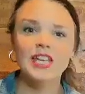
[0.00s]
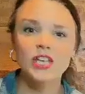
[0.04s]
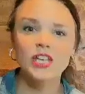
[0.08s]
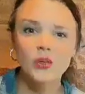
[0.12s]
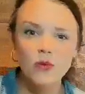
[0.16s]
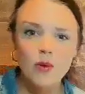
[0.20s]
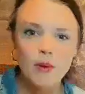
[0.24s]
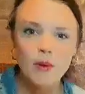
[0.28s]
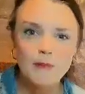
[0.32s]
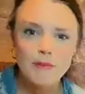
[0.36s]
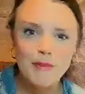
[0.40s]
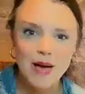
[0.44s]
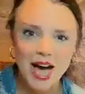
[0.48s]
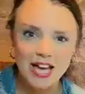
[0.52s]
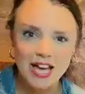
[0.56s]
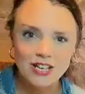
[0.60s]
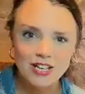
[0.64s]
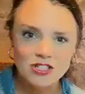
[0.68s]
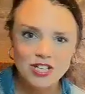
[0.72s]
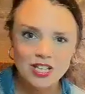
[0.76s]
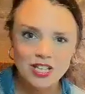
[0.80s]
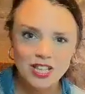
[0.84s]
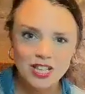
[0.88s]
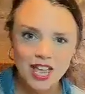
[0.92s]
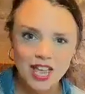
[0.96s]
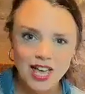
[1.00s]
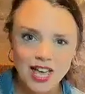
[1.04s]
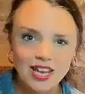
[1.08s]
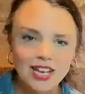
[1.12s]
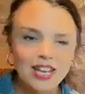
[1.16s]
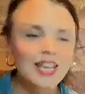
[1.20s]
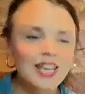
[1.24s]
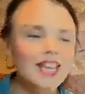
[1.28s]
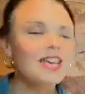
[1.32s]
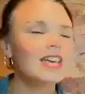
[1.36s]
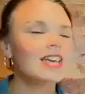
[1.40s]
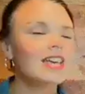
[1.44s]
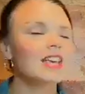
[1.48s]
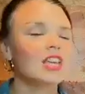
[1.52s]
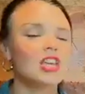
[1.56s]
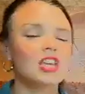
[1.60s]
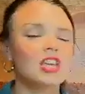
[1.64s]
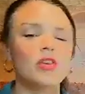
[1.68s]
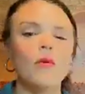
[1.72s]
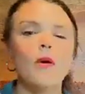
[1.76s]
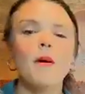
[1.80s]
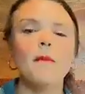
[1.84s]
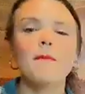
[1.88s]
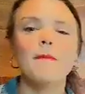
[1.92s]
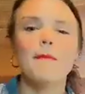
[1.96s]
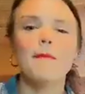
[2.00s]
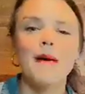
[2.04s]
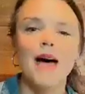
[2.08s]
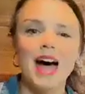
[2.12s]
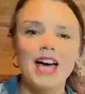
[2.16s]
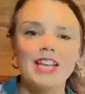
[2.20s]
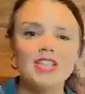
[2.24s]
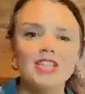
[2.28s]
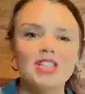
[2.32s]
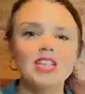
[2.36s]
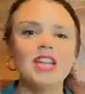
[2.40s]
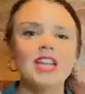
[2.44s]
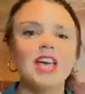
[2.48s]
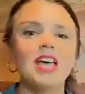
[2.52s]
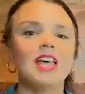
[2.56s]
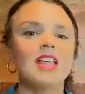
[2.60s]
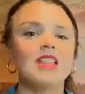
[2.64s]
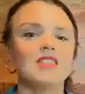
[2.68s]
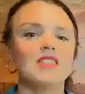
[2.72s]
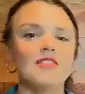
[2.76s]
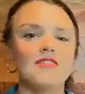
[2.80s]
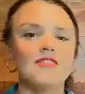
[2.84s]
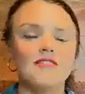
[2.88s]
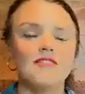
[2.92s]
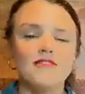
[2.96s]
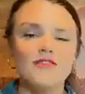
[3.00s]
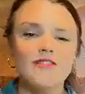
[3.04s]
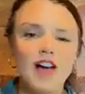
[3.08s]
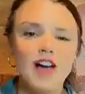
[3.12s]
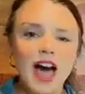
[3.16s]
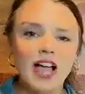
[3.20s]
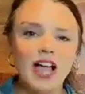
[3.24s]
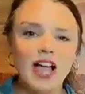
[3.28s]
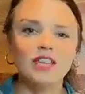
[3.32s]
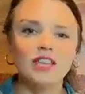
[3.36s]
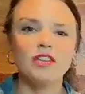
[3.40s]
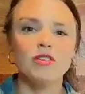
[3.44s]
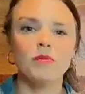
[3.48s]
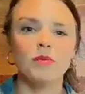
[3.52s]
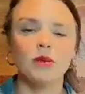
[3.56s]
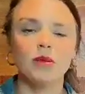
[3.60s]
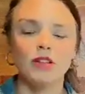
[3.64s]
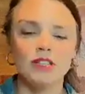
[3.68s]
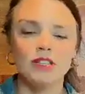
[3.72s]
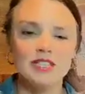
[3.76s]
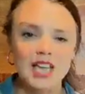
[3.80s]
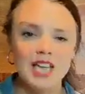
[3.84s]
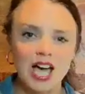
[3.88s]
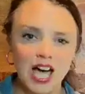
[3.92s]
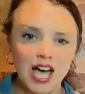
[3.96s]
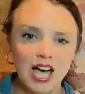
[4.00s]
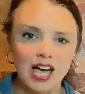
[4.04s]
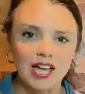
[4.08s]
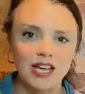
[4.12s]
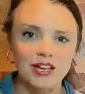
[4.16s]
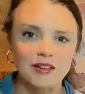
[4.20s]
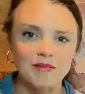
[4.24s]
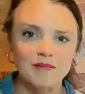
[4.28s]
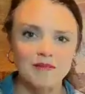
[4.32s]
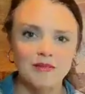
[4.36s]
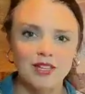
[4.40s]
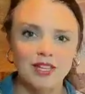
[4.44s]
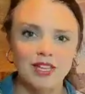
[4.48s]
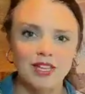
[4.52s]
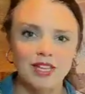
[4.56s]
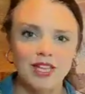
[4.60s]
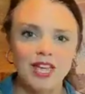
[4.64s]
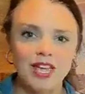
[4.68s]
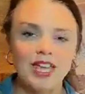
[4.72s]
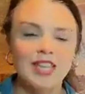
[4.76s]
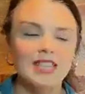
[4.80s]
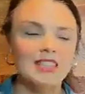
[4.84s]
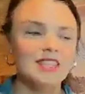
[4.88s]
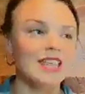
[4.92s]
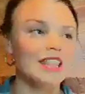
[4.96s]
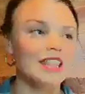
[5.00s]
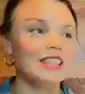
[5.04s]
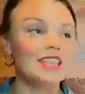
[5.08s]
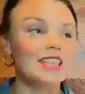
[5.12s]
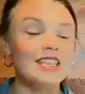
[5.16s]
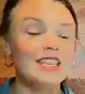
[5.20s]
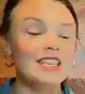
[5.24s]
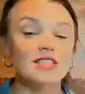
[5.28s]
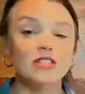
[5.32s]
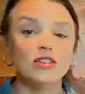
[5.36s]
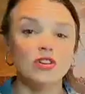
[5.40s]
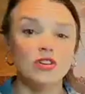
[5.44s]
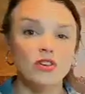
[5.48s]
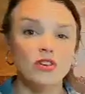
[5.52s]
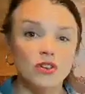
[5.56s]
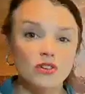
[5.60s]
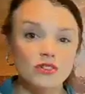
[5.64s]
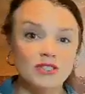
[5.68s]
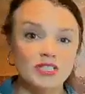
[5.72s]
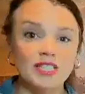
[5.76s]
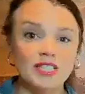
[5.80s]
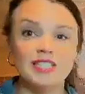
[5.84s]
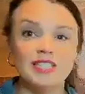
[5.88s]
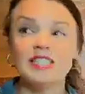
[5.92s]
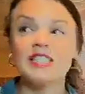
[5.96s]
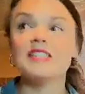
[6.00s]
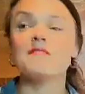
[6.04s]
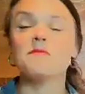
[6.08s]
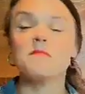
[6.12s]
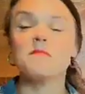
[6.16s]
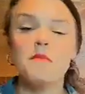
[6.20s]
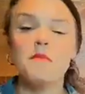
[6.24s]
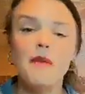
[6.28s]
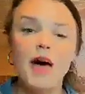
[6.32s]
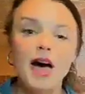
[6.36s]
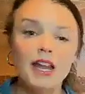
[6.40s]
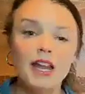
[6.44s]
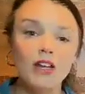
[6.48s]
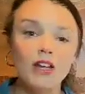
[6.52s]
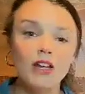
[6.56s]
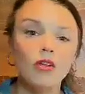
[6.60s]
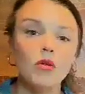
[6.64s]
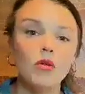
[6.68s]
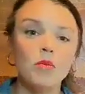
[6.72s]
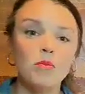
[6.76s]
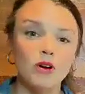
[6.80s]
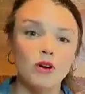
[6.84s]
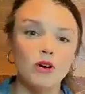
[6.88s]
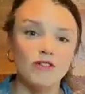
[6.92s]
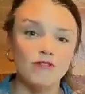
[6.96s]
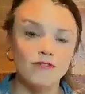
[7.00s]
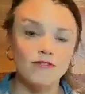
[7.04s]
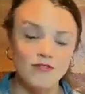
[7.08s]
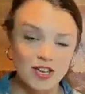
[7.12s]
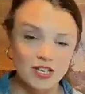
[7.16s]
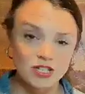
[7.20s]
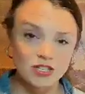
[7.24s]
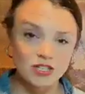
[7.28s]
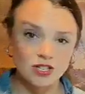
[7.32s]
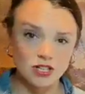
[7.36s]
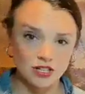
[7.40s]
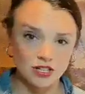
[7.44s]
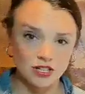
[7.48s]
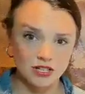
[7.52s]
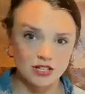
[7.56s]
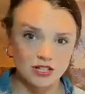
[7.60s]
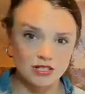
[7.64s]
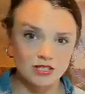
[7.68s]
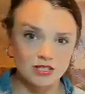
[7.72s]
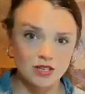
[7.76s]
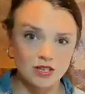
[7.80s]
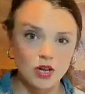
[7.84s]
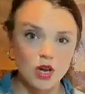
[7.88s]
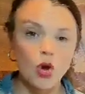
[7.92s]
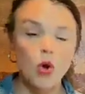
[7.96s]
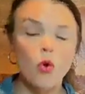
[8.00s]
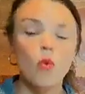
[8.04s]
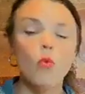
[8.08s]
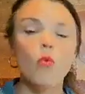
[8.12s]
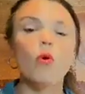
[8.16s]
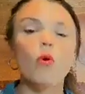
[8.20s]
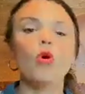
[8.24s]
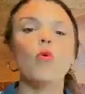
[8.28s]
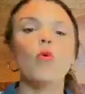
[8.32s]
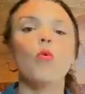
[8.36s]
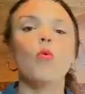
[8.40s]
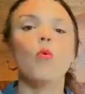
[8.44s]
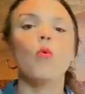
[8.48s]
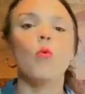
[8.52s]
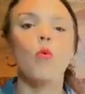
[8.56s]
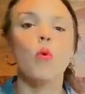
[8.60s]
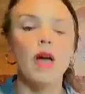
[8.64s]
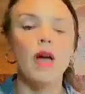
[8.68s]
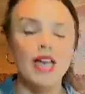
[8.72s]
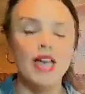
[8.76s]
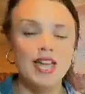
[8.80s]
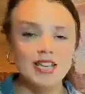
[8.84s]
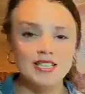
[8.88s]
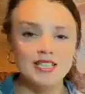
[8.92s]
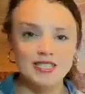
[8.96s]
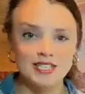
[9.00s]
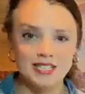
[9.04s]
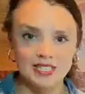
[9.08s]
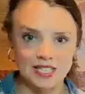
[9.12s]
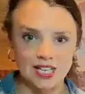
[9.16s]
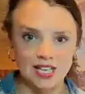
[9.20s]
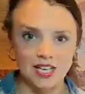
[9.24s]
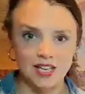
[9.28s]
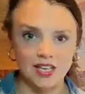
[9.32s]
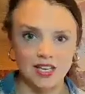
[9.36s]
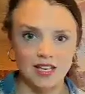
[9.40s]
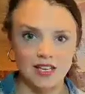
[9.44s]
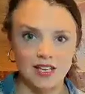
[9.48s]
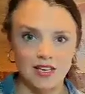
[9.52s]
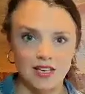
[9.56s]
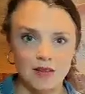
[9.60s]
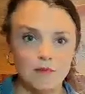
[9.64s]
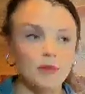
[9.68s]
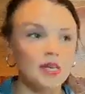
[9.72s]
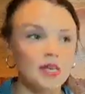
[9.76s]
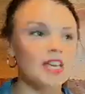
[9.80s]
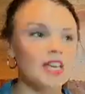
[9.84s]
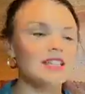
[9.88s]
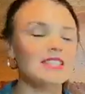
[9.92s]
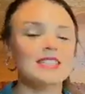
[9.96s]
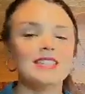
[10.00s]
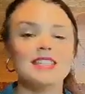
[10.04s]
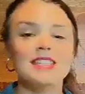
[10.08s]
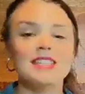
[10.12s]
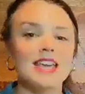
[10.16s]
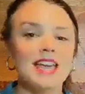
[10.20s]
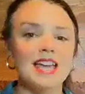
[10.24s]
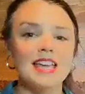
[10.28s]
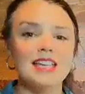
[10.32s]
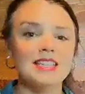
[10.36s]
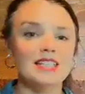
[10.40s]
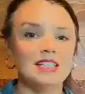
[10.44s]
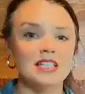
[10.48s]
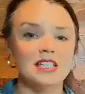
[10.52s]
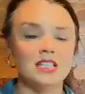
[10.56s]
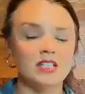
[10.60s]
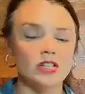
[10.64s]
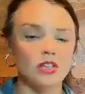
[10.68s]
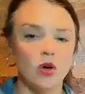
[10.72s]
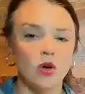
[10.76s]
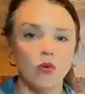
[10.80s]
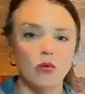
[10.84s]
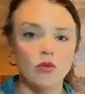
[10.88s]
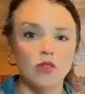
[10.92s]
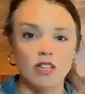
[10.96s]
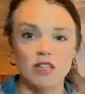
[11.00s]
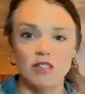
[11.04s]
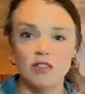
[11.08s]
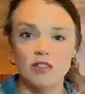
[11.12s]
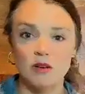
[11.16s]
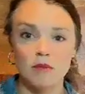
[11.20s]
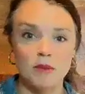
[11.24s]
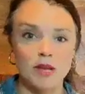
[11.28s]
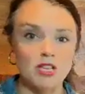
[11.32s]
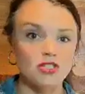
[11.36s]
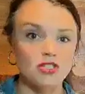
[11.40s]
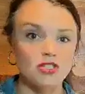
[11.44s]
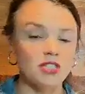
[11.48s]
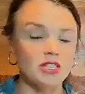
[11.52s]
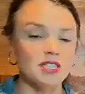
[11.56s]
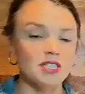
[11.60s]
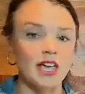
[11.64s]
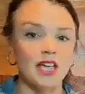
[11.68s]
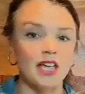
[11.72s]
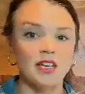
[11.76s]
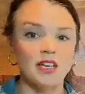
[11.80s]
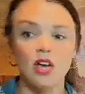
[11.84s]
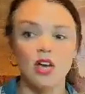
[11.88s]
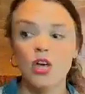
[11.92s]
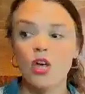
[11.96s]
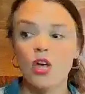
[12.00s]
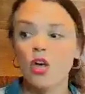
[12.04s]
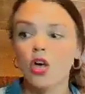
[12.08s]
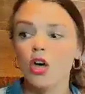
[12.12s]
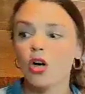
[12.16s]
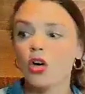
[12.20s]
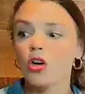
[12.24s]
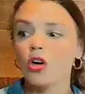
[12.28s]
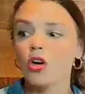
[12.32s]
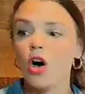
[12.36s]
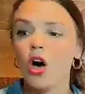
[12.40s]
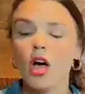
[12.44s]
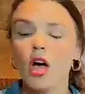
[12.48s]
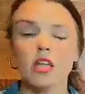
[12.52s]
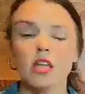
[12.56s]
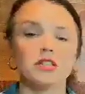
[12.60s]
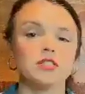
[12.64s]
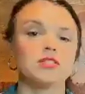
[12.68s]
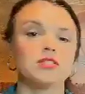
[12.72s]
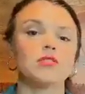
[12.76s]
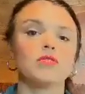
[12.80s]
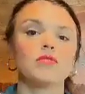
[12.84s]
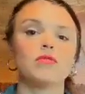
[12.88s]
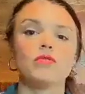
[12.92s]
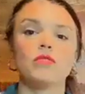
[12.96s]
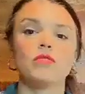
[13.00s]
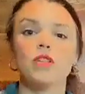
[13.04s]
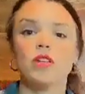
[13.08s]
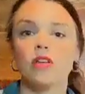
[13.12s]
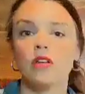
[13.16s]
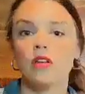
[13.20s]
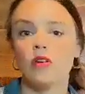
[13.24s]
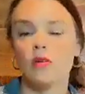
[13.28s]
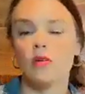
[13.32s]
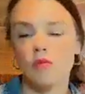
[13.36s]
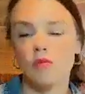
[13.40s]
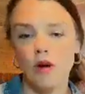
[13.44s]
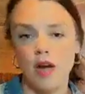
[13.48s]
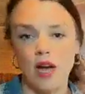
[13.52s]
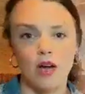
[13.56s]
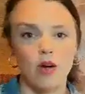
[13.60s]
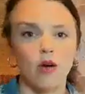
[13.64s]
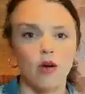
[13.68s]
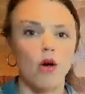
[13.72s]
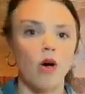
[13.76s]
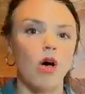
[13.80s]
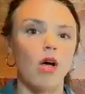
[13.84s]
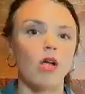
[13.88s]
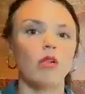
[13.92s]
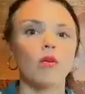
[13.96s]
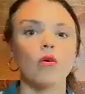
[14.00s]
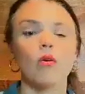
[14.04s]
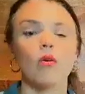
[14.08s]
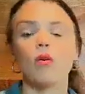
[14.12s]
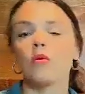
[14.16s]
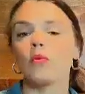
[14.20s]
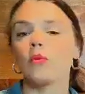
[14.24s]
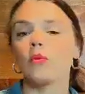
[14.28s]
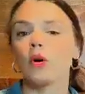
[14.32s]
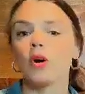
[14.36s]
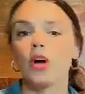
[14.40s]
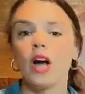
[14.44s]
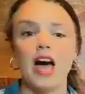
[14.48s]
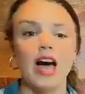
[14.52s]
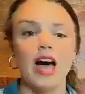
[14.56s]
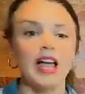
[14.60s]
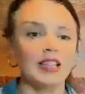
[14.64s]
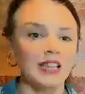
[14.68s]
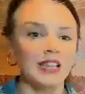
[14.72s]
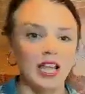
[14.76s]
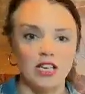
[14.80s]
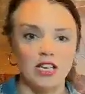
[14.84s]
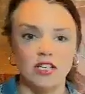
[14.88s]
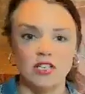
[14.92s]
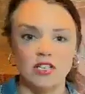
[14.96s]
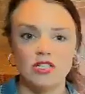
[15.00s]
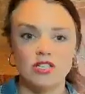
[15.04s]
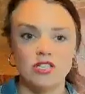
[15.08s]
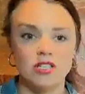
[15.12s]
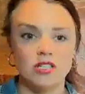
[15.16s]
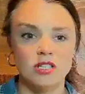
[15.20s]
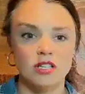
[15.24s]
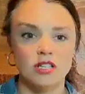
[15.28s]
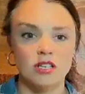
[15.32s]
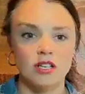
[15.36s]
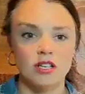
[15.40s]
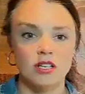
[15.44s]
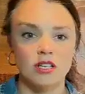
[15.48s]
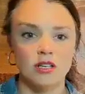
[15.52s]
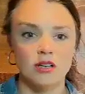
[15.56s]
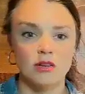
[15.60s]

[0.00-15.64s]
Can you imagine that? Can you imagine the valuable time that these nurses, these medical professionals were wasting because they didn't know that their patients had gone to the rec hall or were at lunch,